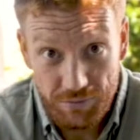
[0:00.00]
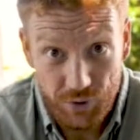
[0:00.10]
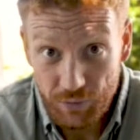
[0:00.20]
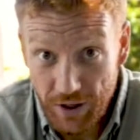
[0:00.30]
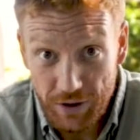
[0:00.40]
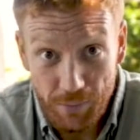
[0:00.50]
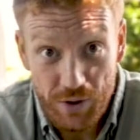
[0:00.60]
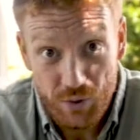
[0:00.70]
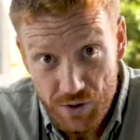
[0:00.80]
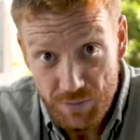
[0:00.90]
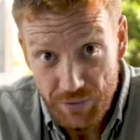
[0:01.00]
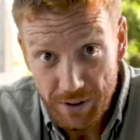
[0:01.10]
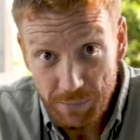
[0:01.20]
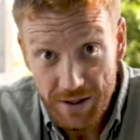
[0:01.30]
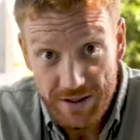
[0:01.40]
you've done the most awesome
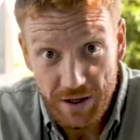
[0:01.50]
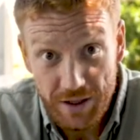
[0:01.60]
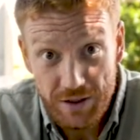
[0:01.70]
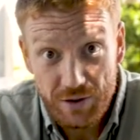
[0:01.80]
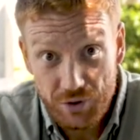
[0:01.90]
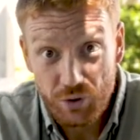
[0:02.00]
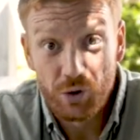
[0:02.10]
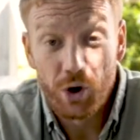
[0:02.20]
thing by deciding to